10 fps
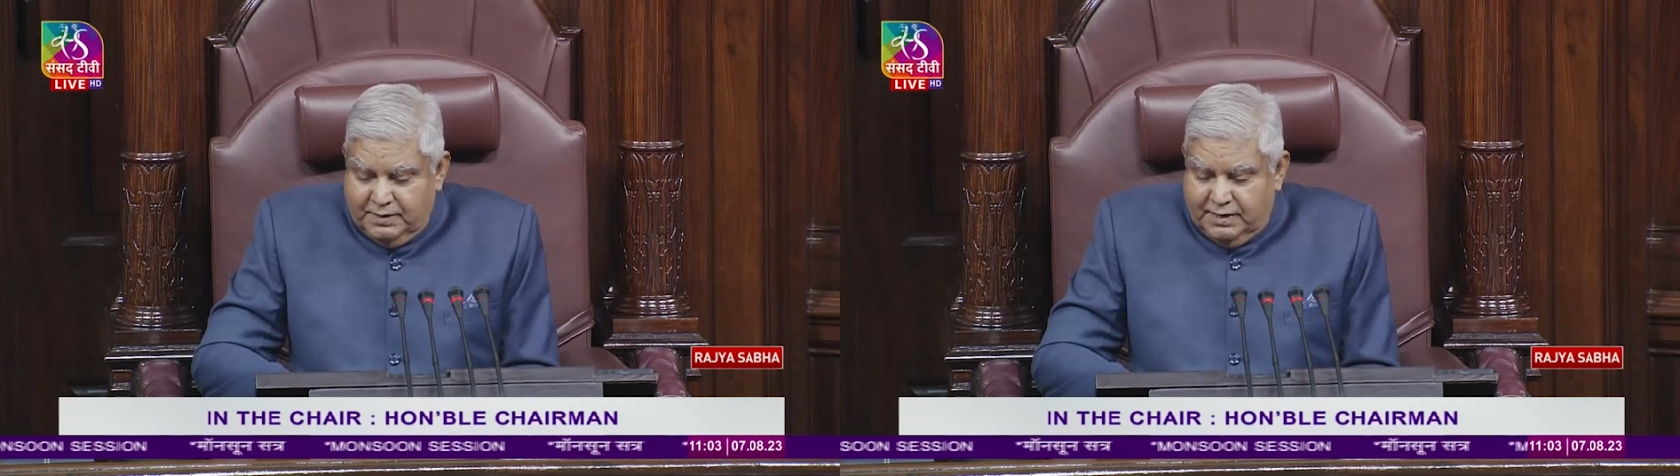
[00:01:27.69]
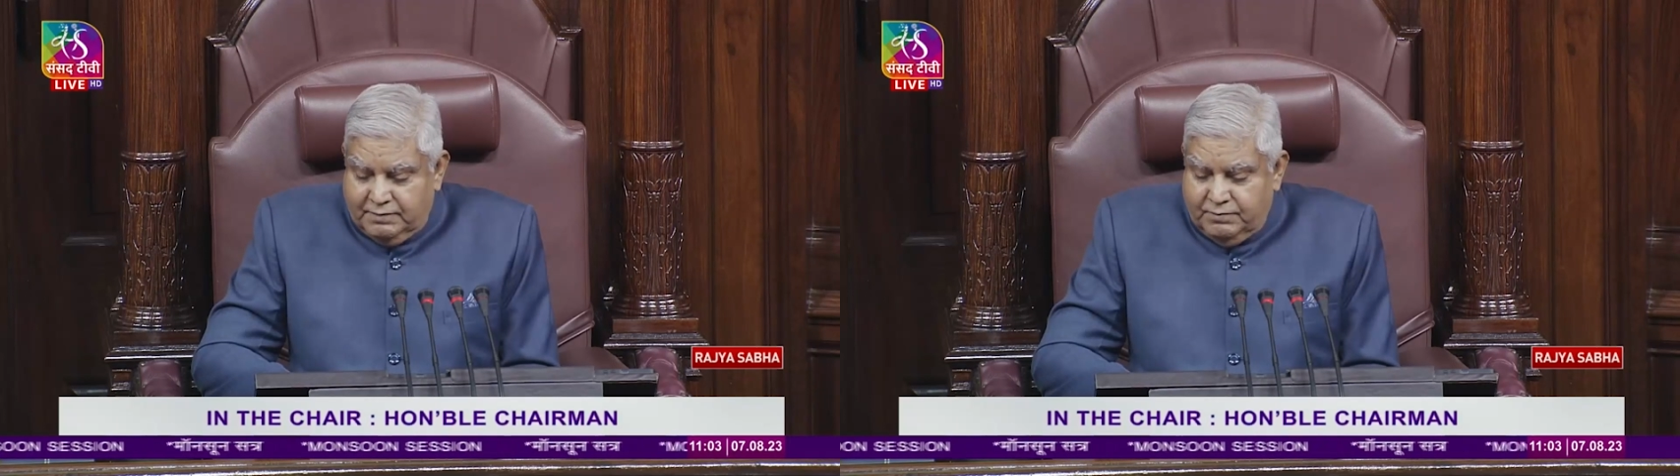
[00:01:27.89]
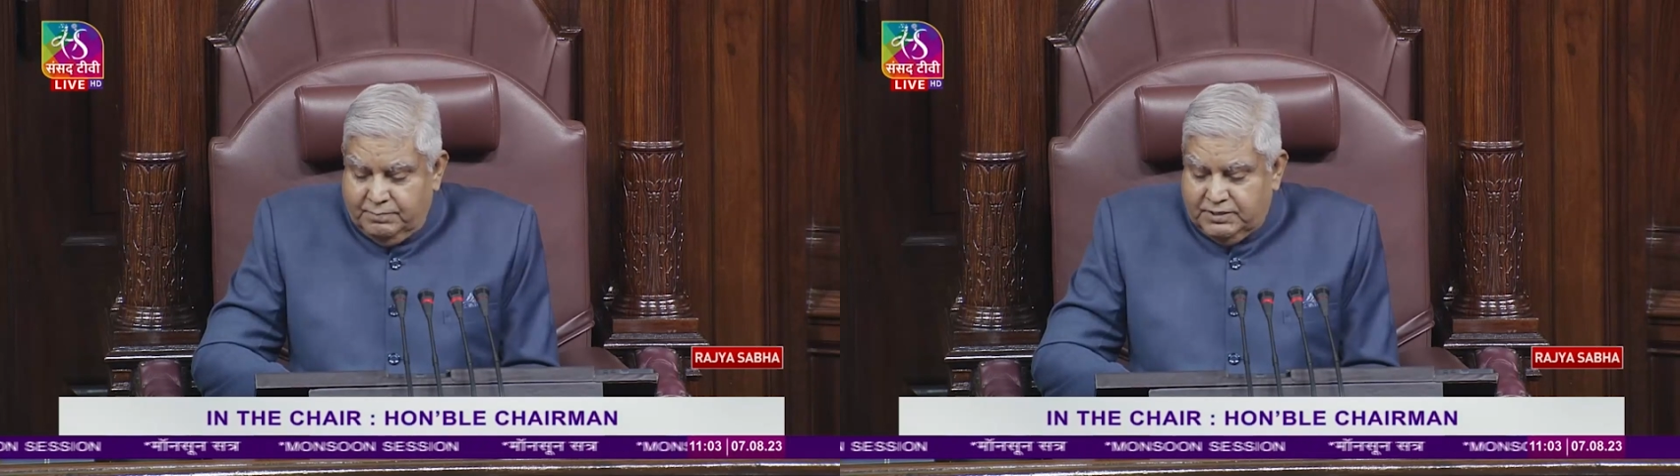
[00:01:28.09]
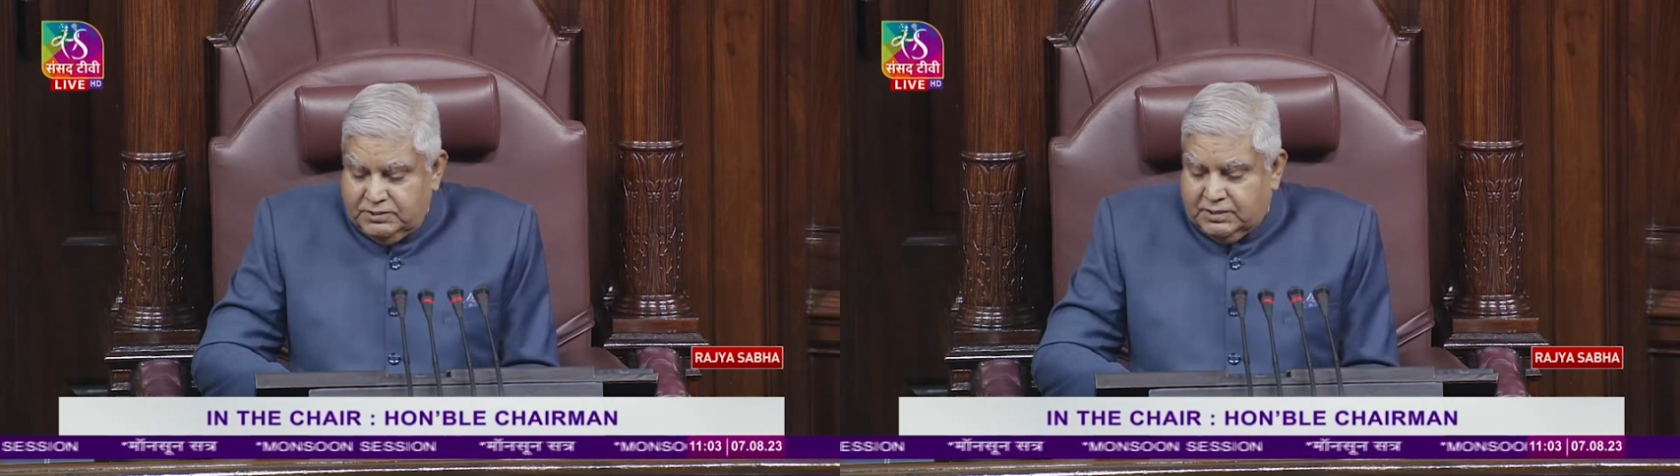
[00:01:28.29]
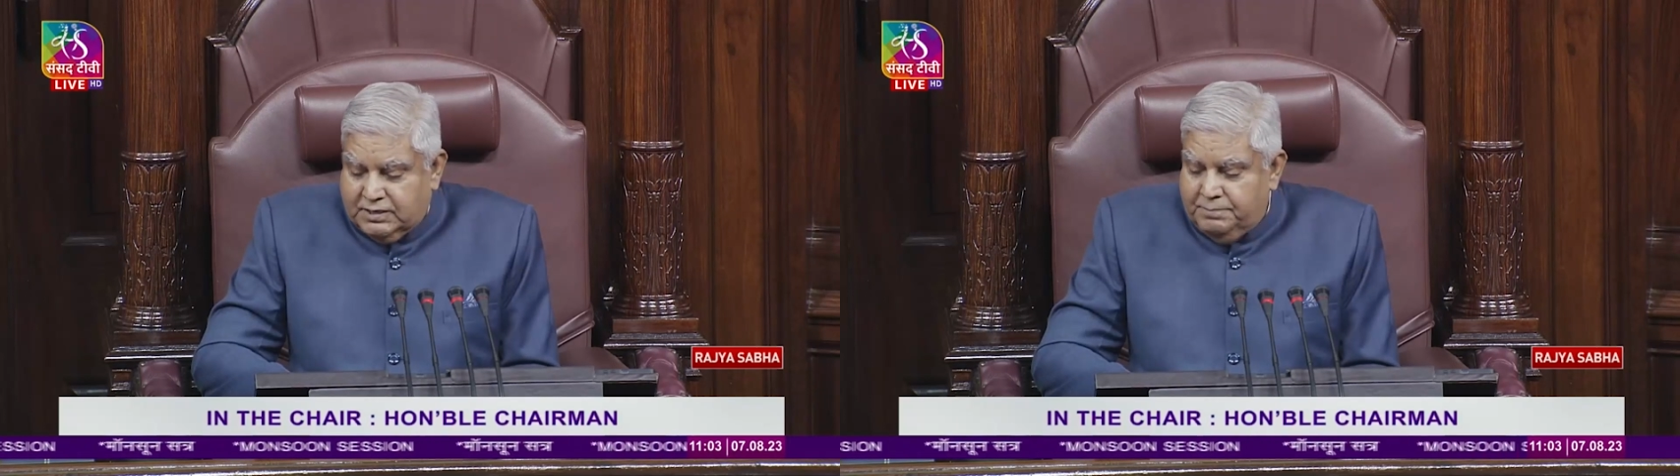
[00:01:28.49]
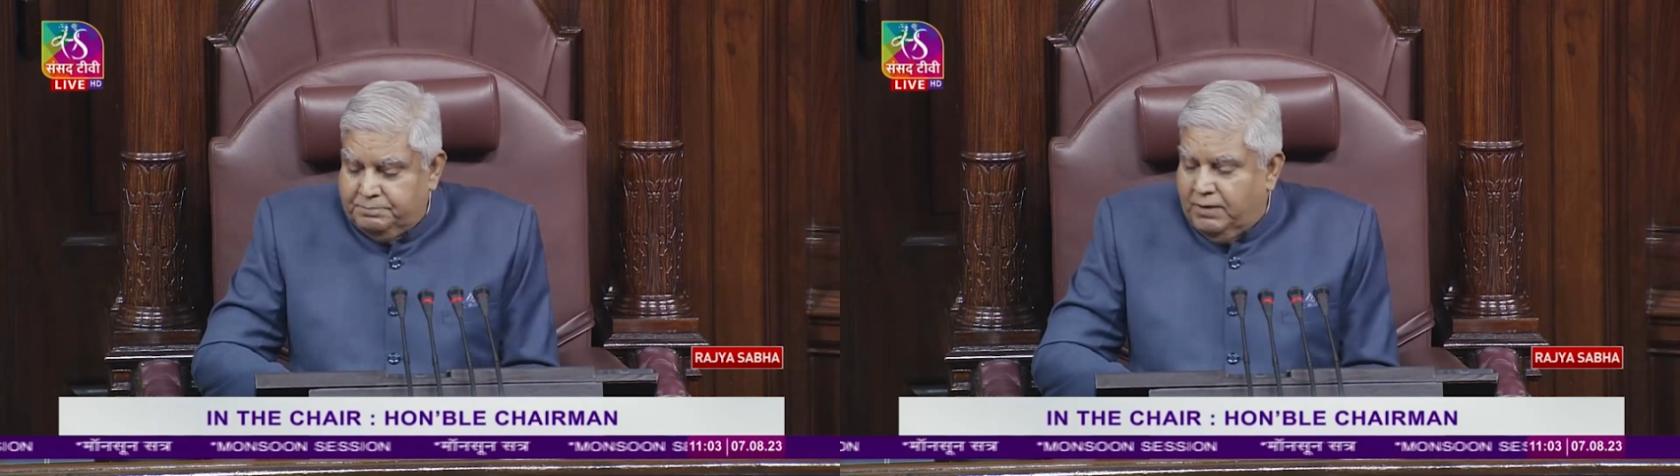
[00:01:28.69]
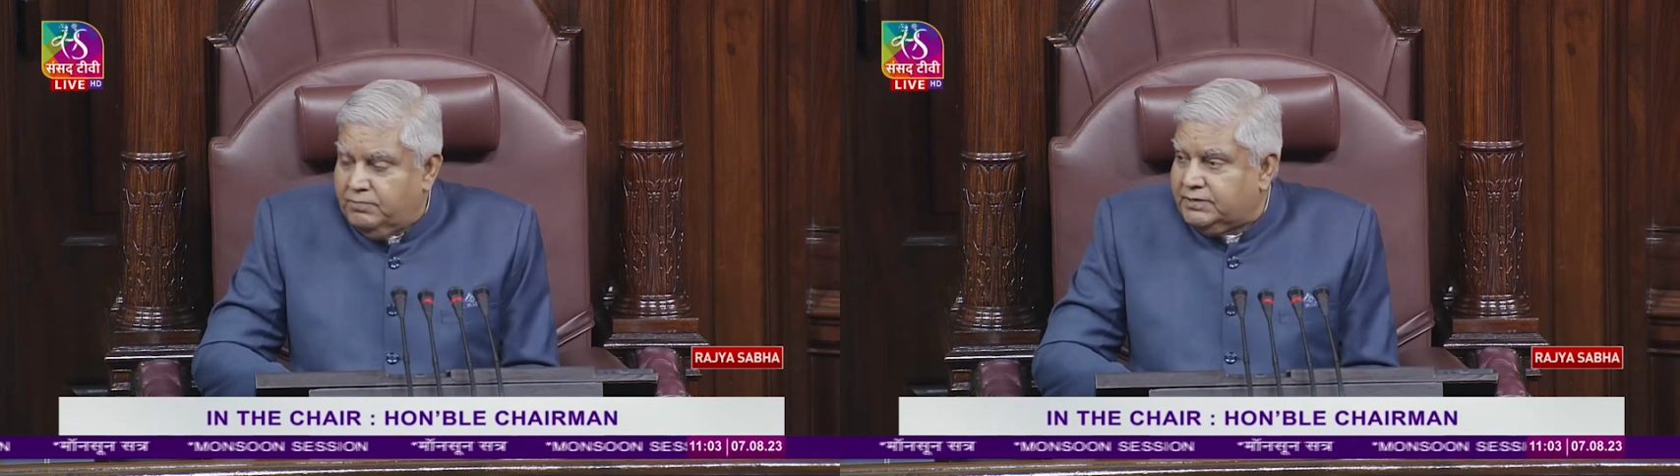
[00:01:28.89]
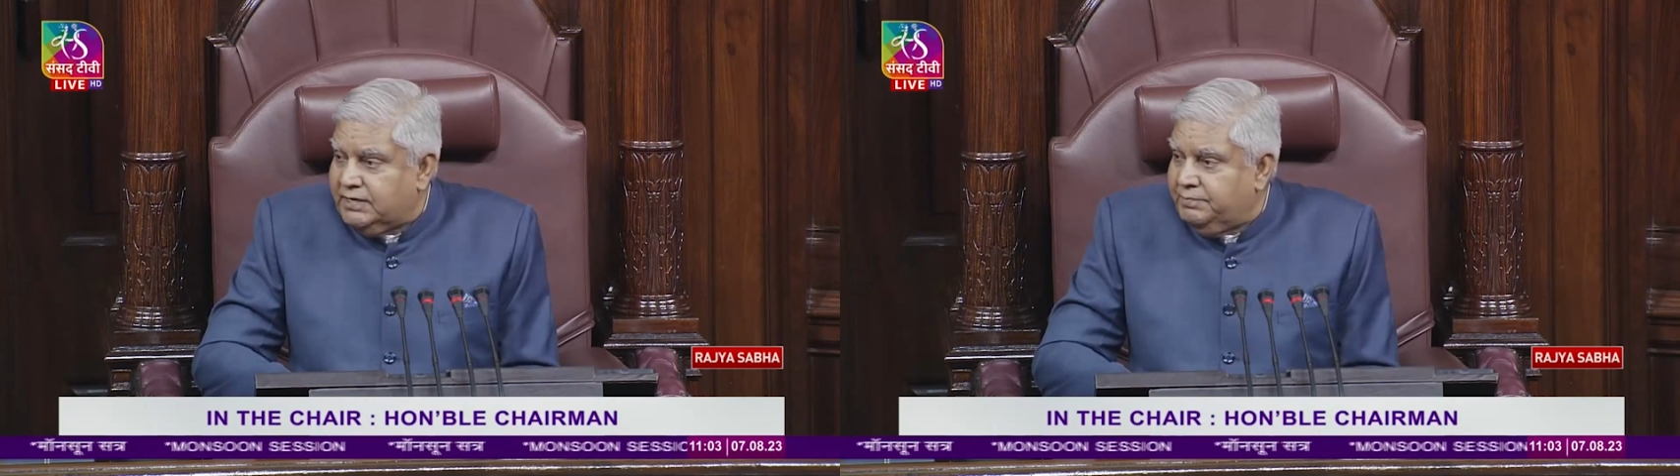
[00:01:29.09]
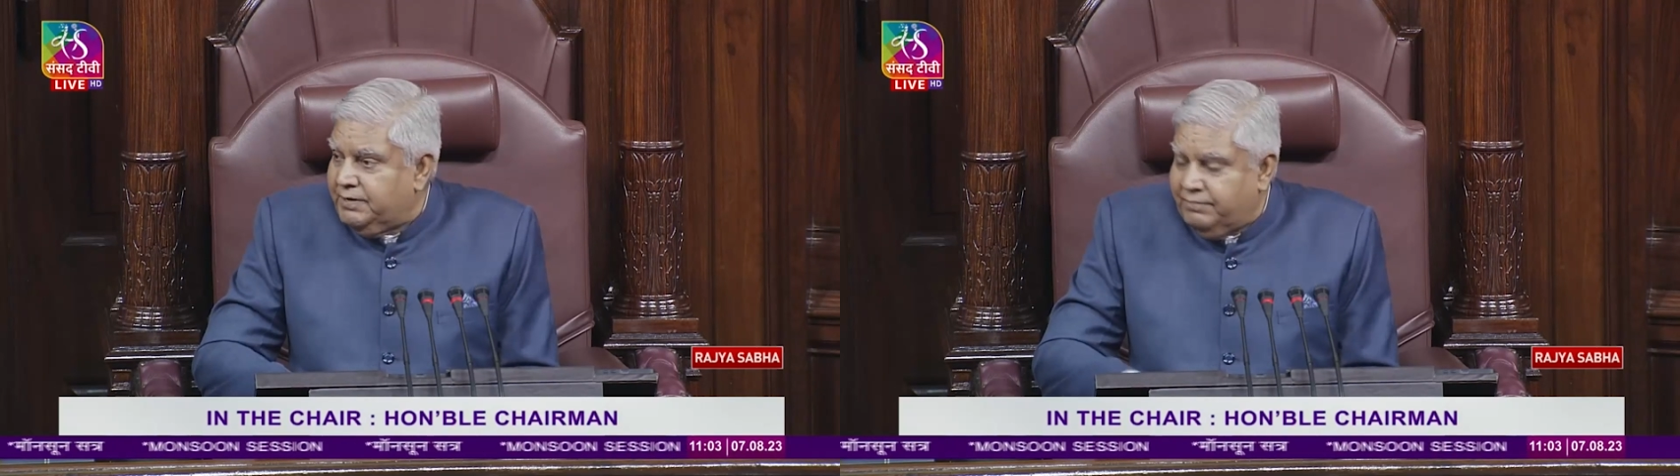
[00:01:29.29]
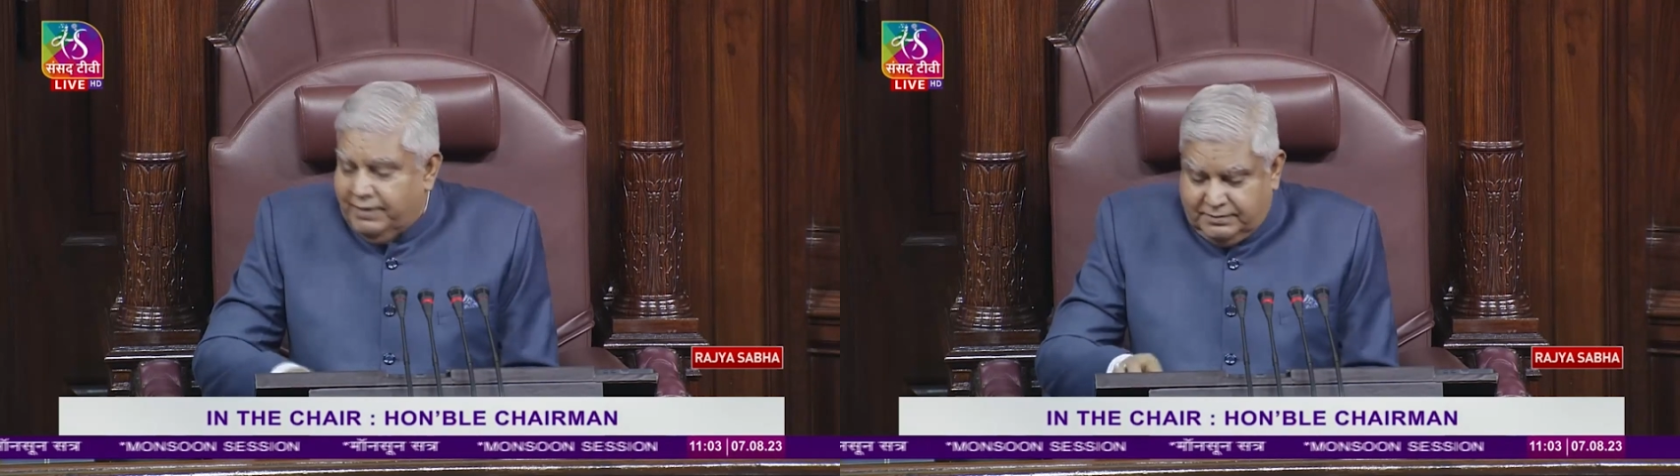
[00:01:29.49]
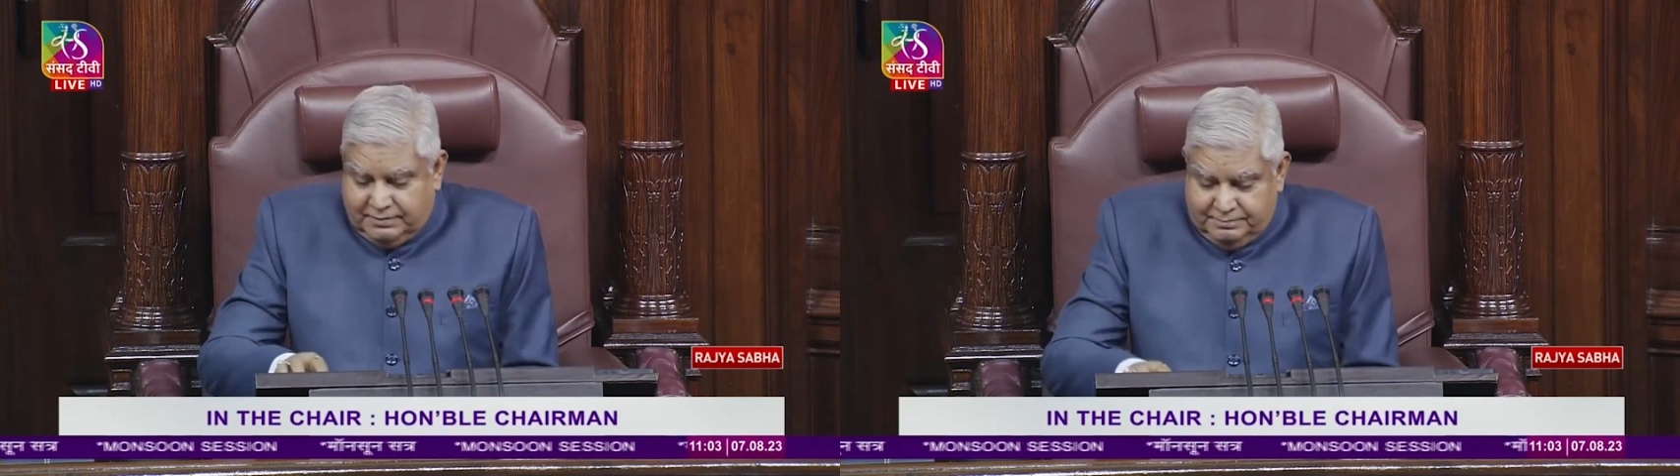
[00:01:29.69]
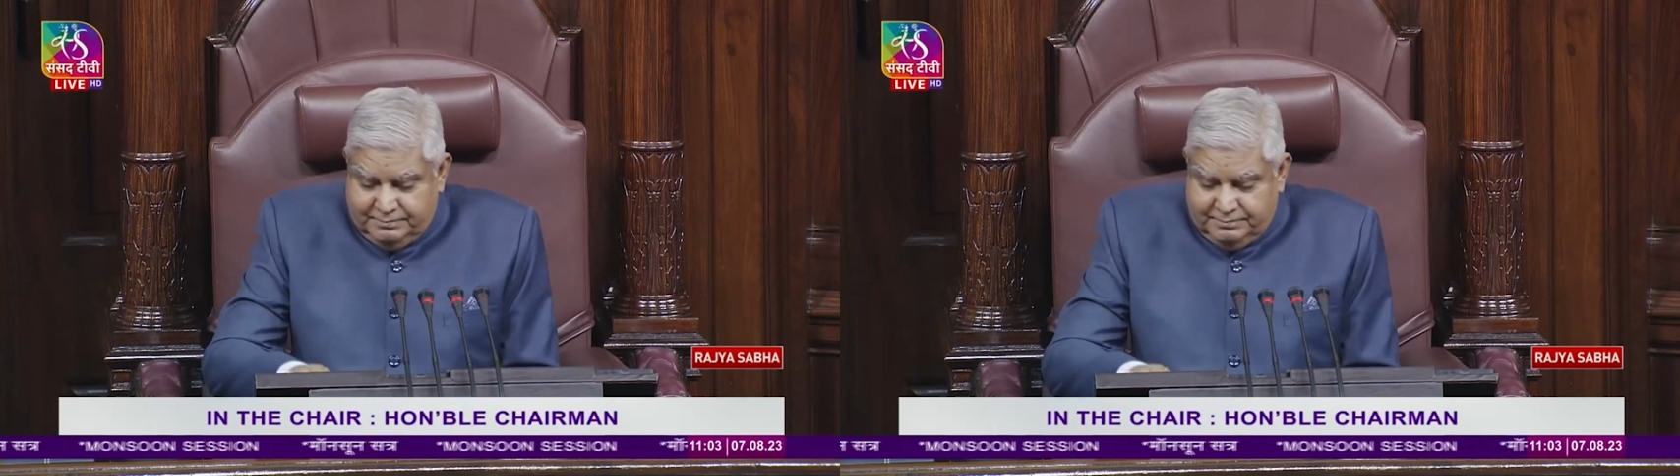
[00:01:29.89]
in women's compound team event